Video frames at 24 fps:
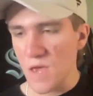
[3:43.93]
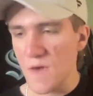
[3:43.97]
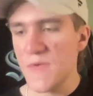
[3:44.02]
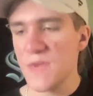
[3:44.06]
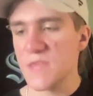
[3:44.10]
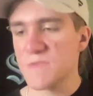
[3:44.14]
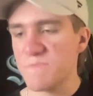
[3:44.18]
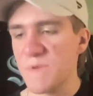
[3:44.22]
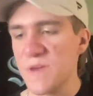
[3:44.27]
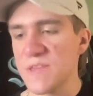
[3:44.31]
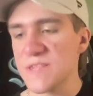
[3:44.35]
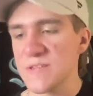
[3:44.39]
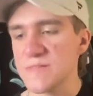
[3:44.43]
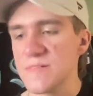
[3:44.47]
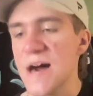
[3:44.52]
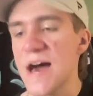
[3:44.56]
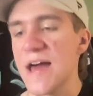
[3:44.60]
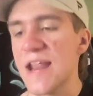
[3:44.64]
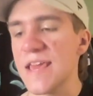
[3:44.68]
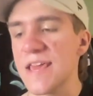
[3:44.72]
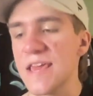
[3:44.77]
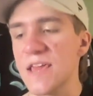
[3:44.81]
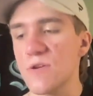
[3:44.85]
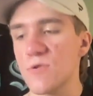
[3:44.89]
it's a
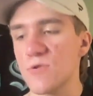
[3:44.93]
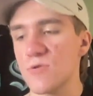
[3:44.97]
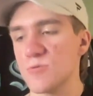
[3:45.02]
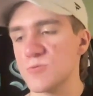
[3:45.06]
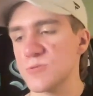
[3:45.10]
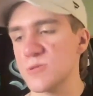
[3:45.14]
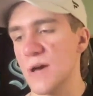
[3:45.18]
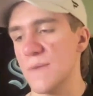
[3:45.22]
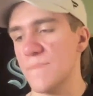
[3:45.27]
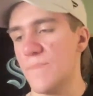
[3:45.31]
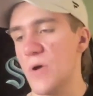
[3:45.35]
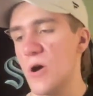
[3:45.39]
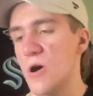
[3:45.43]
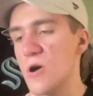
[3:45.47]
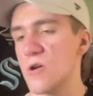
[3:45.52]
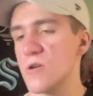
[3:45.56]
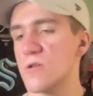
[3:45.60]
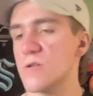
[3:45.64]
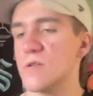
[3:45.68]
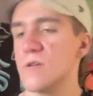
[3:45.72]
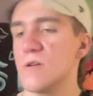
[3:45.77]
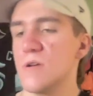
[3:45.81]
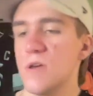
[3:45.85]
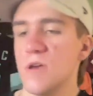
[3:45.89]
lot of years
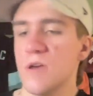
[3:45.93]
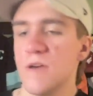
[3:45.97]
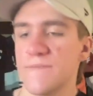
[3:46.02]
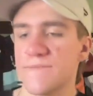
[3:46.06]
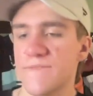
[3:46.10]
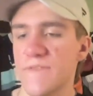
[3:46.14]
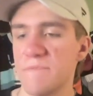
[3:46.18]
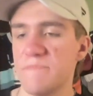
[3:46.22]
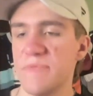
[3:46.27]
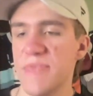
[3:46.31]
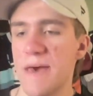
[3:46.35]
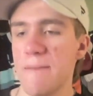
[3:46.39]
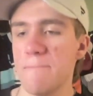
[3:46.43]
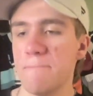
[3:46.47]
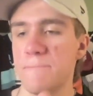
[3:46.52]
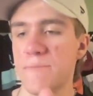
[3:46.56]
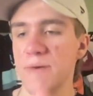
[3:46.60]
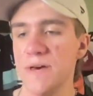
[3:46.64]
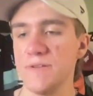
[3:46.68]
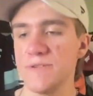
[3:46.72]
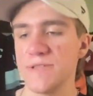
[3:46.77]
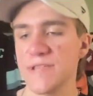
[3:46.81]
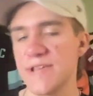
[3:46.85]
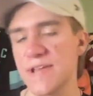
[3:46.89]
apart from them
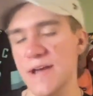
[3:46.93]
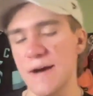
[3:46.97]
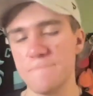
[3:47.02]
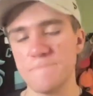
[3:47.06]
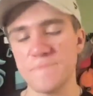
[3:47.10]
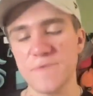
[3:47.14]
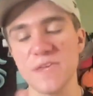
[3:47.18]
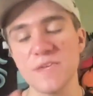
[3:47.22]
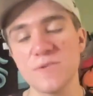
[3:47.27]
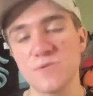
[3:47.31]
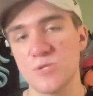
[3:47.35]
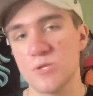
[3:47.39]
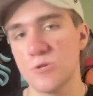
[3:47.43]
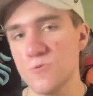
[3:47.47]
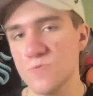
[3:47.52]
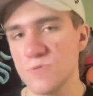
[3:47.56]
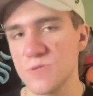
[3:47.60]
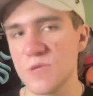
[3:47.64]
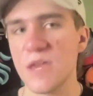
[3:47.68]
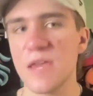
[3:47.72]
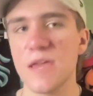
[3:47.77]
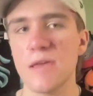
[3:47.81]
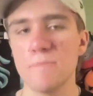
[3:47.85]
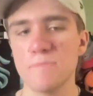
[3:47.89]
building up these two
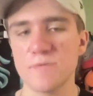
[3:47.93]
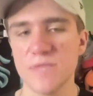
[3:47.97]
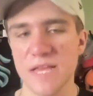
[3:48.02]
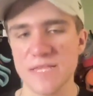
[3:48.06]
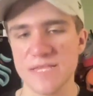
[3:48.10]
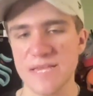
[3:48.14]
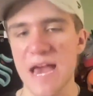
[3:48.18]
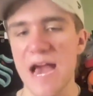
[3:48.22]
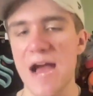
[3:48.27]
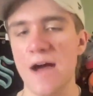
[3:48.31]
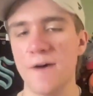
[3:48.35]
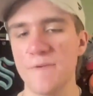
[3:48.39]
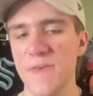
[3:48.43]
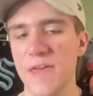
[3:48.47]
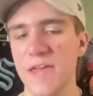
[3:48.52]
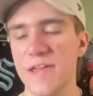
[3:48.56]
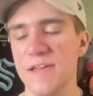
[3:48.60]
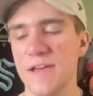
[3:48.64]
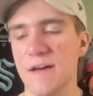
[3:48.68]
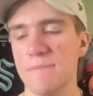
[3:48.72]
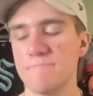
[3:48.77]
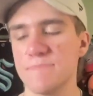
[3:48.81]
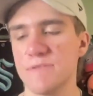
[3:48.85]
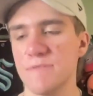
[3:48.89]
teams. That's how they
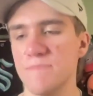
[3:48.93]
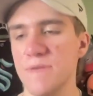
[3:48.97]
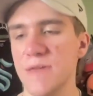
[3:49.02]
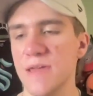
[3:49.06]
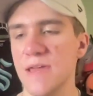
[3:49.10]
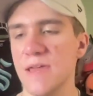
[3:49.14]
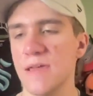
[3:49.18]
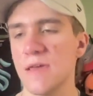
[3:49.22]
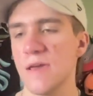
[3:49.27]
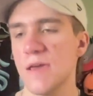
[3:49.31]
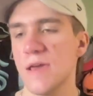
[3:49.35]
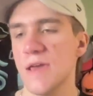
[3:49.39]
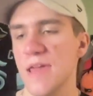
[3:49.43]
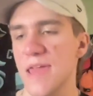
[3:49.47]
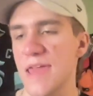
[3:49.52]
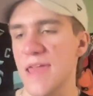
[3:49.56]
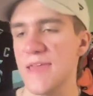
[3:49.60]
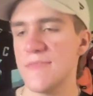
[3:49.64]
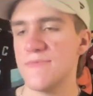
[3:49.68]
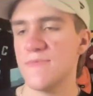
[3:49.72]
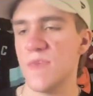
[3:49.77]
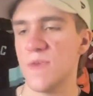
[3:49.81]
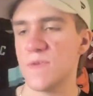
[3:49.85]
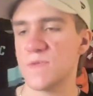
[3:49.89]
come to be
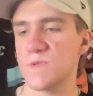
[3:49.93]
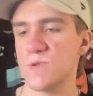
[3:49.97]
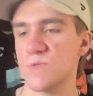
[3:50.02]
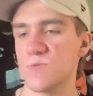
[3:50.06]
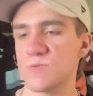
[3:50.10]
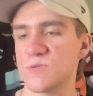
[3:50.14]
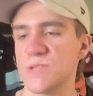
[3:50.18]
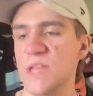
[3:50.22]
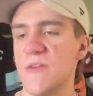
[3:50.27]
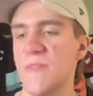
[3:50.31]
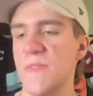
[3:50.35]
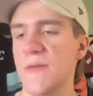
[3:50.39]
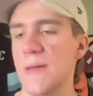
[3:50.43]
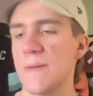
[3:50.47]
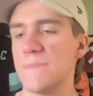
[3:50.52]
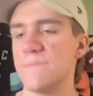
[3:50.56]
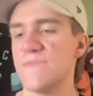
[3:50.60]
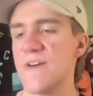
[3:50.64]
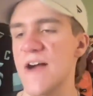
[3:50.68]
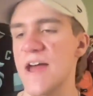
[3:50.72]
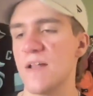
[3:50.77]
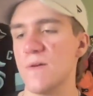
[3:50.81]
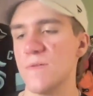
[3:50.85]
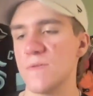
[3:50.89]
in this year's Stanley Cup
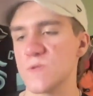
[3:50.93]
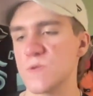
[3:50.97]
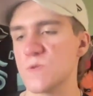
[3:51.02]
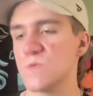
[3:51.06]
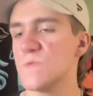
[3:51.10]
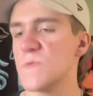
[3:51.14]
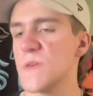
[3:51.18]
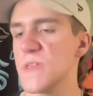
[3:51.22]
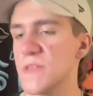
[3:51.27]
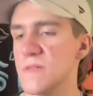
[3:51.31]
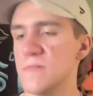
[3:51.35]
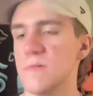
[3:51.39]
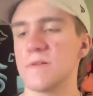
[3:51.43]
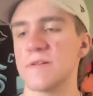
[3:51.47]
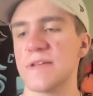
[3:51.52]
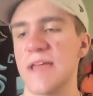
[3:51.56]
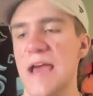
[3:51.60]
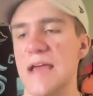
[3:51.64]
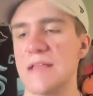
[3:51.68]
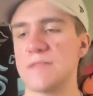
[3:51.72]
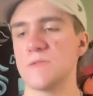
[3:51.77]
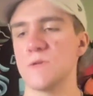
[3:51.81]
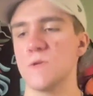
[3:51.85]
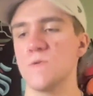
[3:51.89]
final. It's a cool thing to look
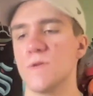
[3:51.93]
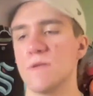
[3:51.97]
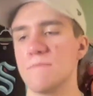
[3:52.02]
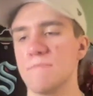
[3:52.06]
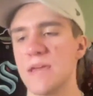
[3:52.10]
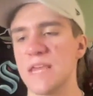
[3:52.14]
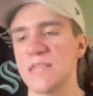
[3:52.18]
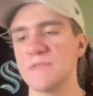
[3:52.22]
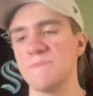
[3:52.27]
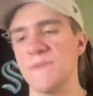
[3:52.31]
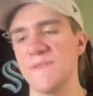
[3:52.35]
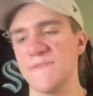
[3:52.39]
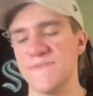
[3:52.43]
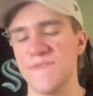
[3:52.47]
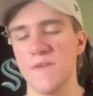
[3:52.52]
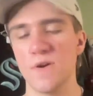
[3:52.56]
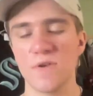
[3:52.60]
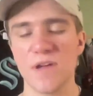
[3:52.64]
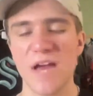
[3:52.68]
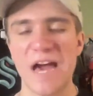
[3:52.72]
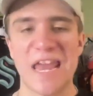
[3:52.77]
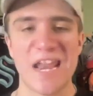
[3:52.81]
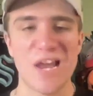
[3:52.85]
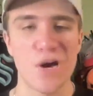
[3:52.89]
at, too, and it makes me feel
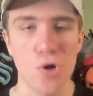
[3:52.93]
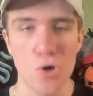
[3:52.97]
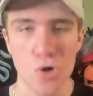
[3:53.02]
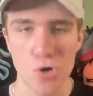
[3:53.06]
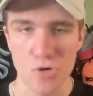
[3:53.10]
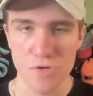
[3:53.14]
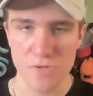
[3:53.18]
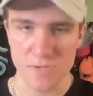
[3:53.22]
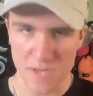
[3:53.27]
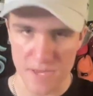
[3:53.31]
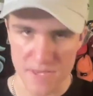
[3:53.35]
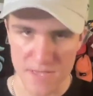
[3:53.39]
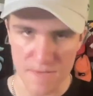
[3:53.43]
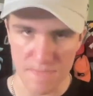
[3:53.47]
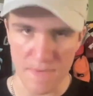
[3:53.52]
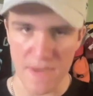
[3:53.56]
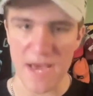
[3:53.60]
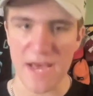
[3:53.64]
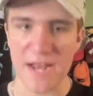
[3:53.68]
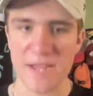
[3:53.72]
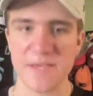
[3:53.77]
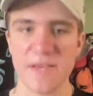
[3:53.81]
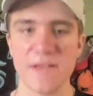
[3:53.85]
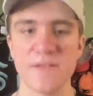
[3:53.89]
kind of old, to be
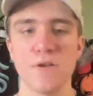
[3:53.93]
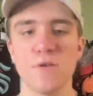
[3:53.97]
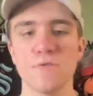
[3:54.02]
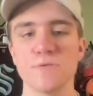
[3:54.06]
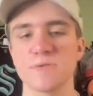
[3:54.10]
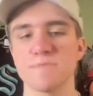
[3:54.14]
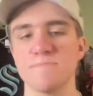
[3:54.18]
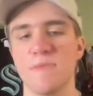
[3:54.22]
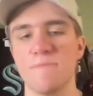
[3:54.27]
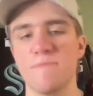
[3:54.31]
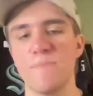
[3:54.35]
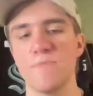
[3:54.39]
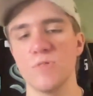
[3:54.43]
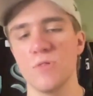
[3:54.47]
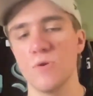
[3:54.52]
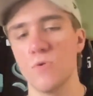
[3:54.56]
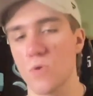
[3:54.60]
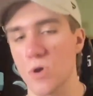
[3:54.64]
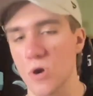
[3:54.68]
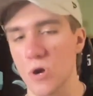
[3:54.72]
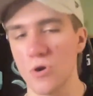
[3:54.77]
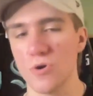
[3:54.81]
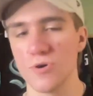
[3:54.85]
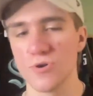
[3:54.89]
honest. I know some of the people who
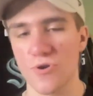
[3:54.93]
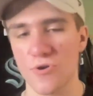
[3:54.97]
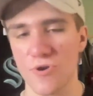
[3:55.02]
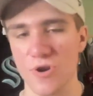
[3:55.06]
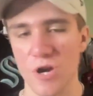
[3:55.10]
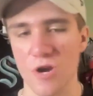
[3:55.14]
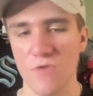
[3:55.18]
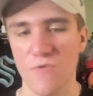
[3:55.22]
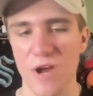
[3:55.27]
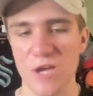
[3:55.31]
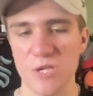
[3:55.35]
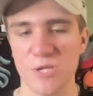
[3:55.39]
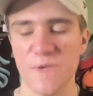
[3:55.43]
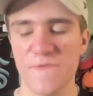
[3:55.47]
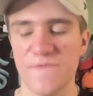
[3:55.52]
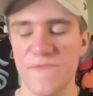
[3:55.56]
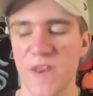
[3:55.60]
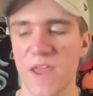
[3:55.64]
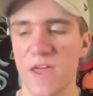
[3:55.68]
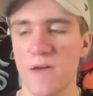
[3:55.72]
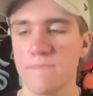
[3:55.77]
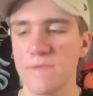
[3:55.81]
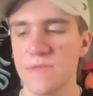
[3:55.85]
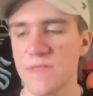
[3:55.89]
are older are going to watch this
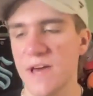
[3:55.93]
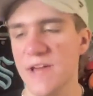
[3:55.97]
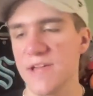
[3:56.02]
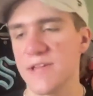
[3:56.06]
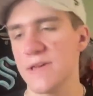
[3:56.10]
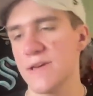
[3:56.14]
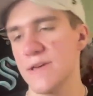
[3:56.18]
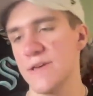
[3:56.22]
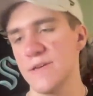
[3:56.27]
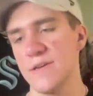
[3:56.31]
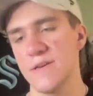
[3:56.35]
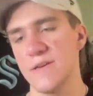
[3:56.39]
video and be like,